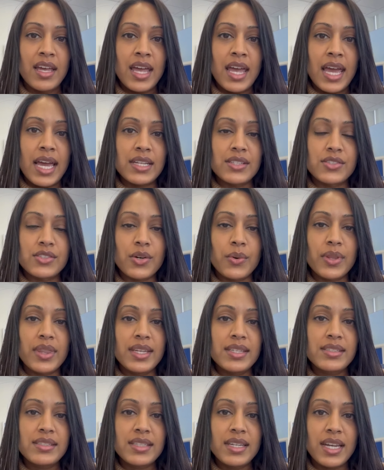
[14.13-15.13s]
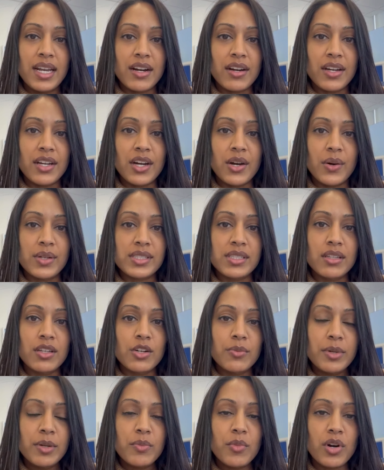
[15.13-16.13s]
And so in this scenario, it's a little
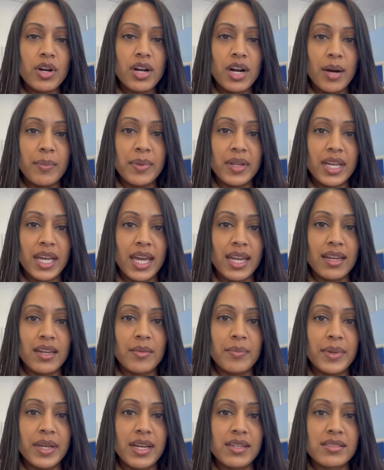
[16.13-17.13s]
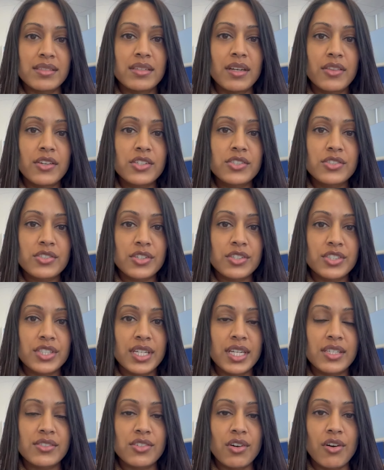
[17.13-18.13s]
bit more complicated because another surgeon
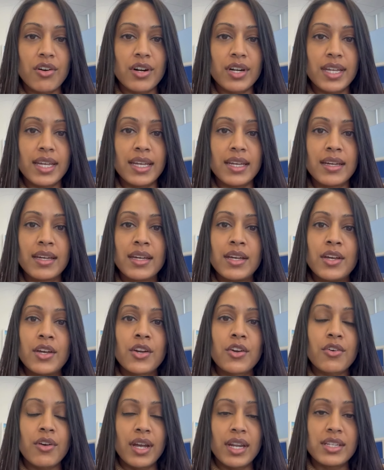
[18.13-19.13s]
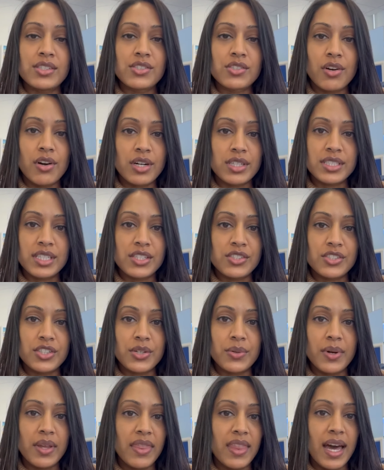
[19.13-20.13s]
has already created scar
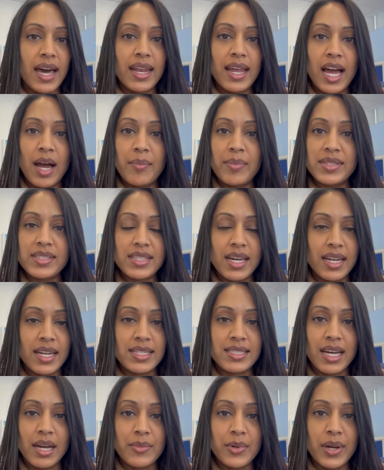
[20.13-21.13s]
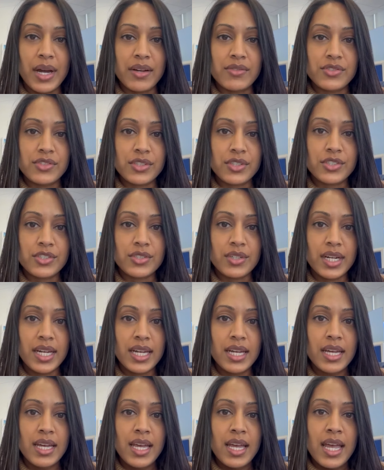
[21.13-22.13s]
tissue, and that happens anytime you have surgery.
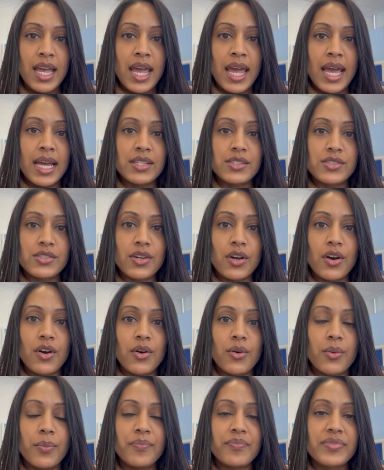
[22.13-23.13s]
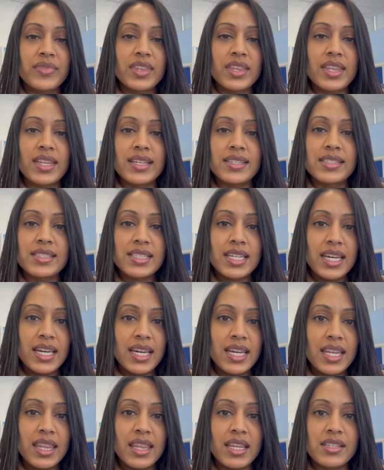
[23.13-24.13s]
And so the
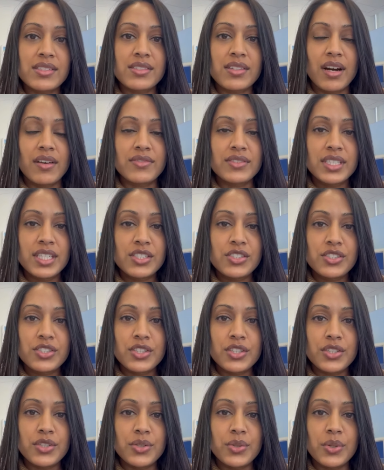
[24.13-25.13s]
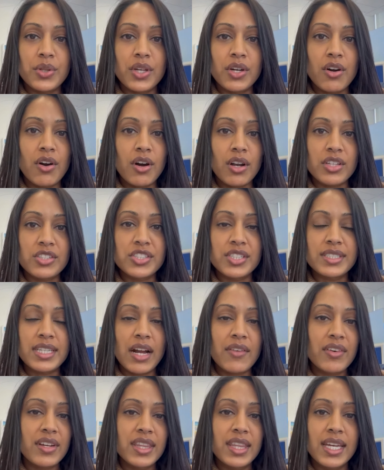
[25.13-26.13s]
skin, the soft tissue, the cartilages,
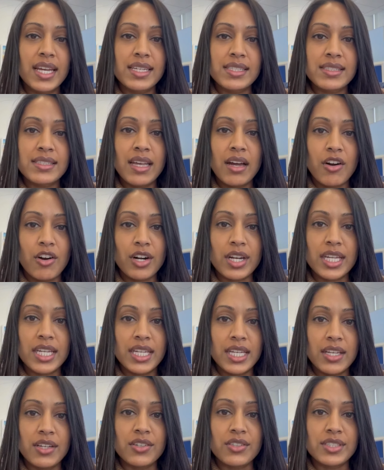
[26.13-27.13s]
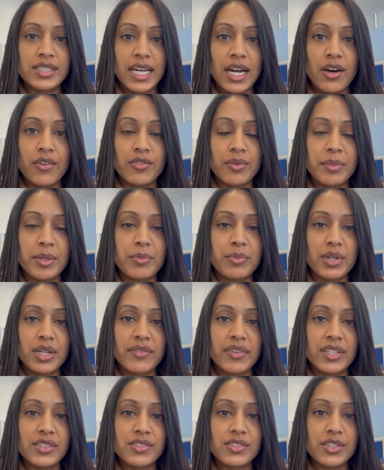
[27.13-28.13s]
everything is already healed down from the
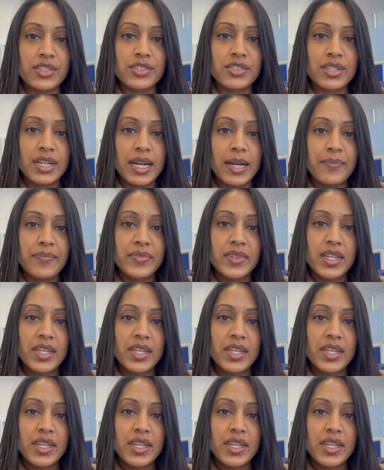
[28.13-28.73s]
previous surgery.